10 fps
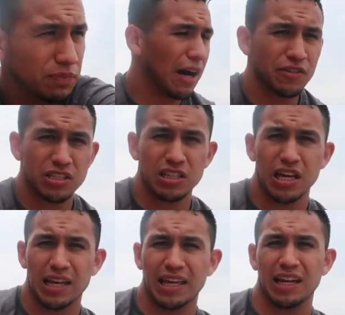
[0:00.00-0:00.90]

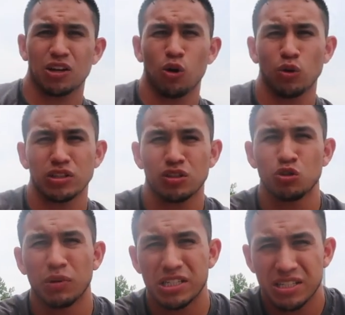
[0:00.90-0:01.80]
Obviously, I can't go into
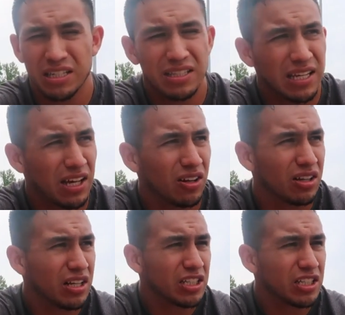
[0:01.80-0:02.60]
too much detail,